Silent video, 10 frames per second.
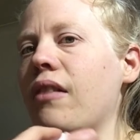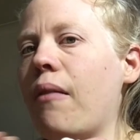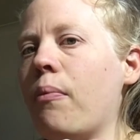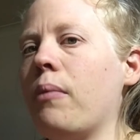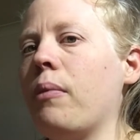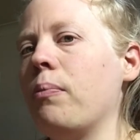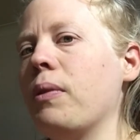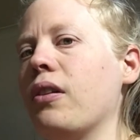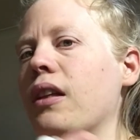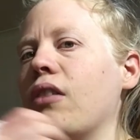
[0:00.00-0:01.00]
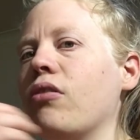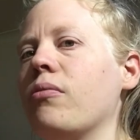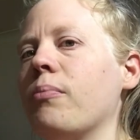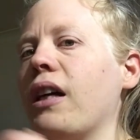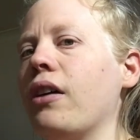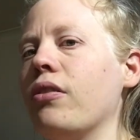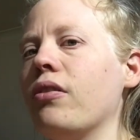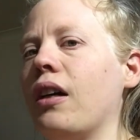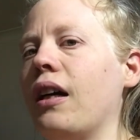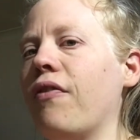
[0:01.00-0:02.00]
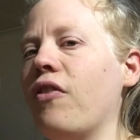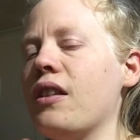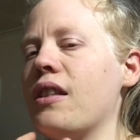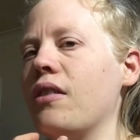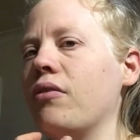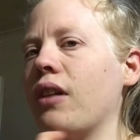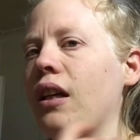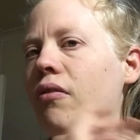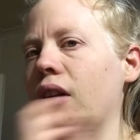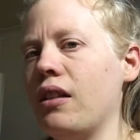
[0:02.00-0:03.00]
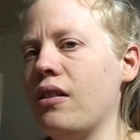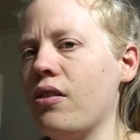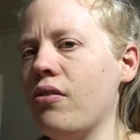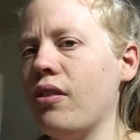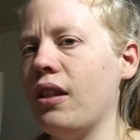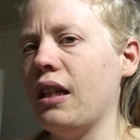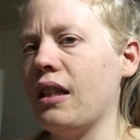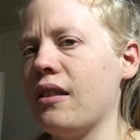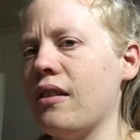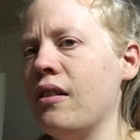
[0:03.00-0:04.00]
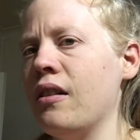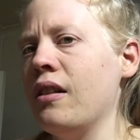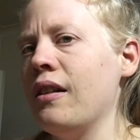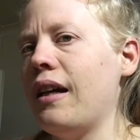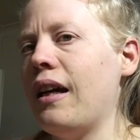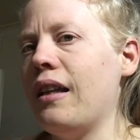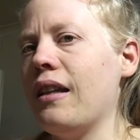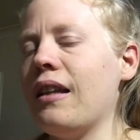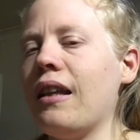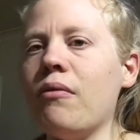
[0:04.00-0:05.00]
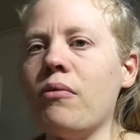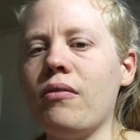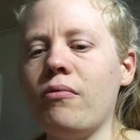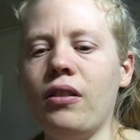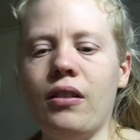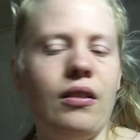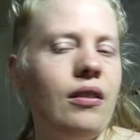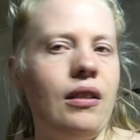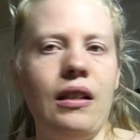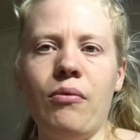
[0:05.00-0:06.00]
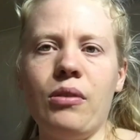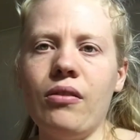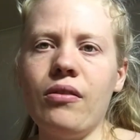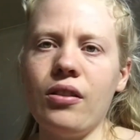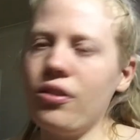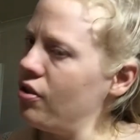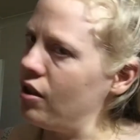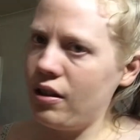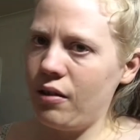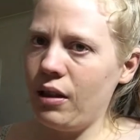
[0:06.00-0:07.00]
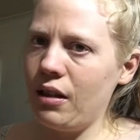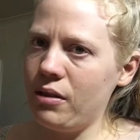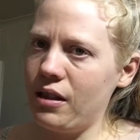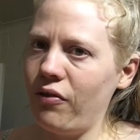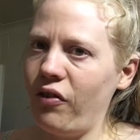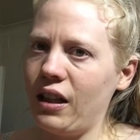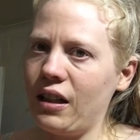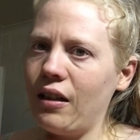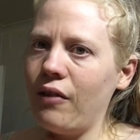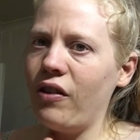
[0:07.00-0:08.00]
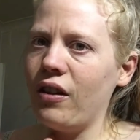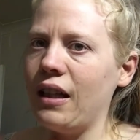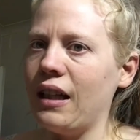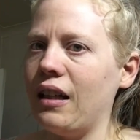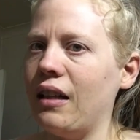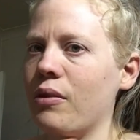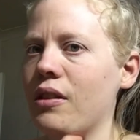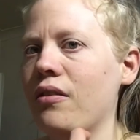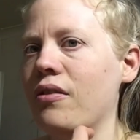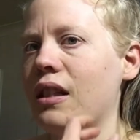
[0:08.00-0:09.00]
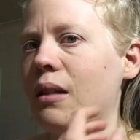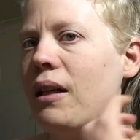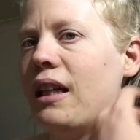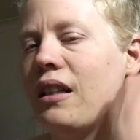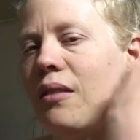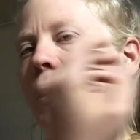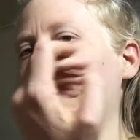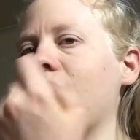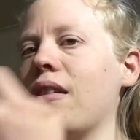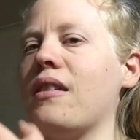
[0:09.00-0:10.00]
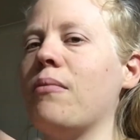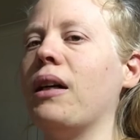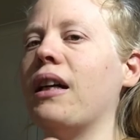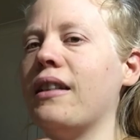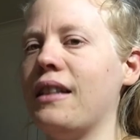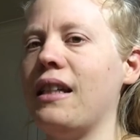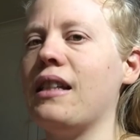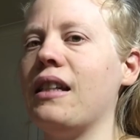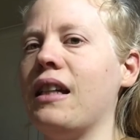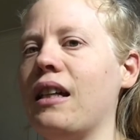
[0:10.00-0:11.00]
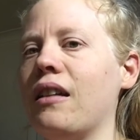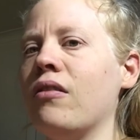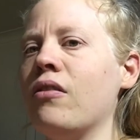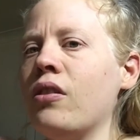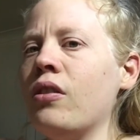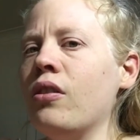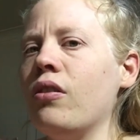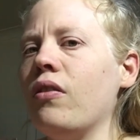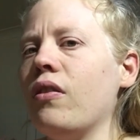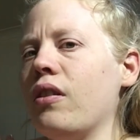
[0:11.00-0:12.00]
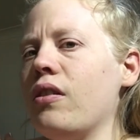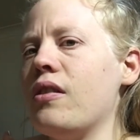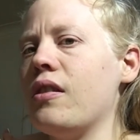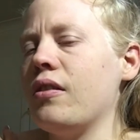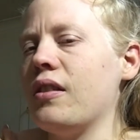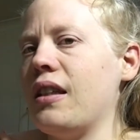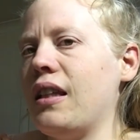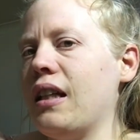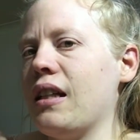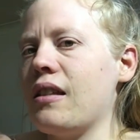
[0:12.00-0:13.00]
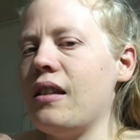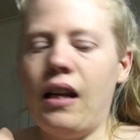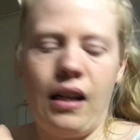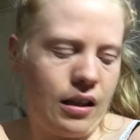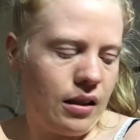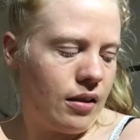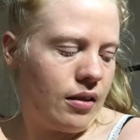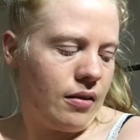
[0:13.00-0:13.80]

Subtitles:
have my mobility or my own life and still get around and do things. And that was what I was also struggling with, was the fact that I felt like I was losing my independence and my identity and all of those sorts of things. And